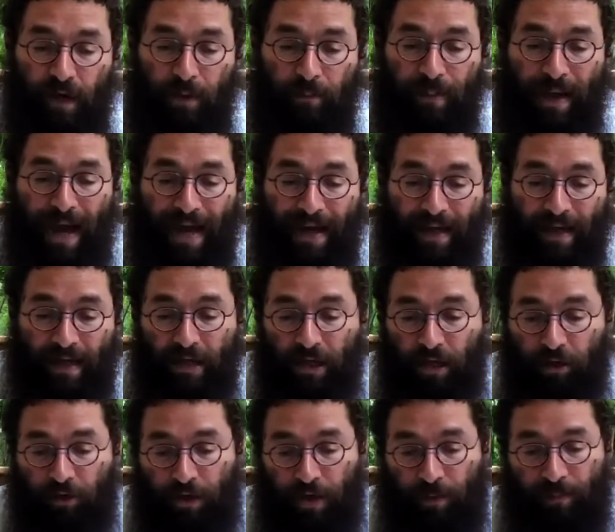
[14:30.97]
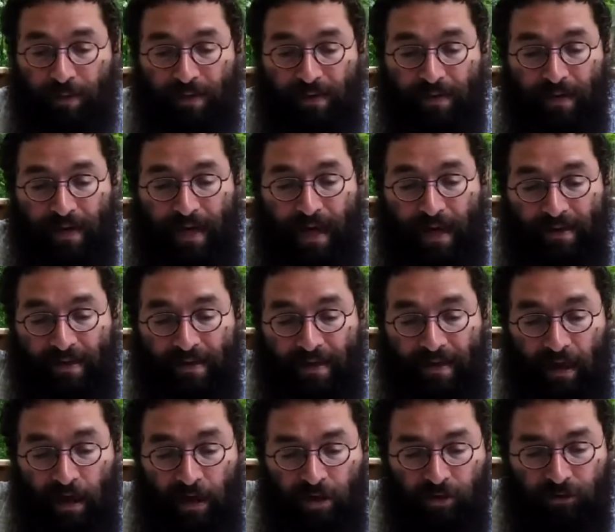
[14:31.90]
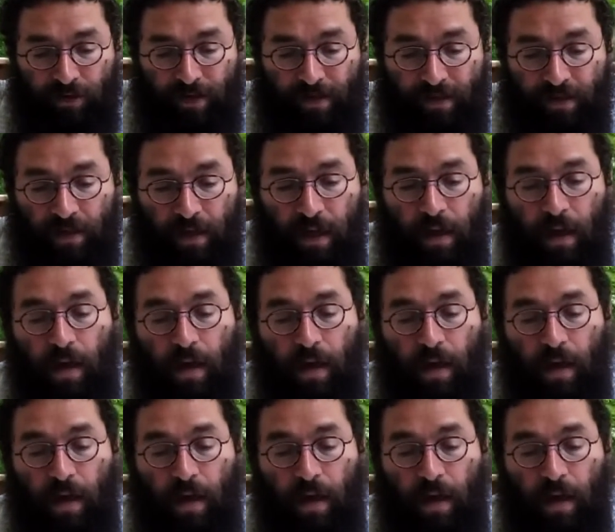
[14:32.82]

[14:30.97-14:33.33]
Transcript: back in Europe in the 1800s,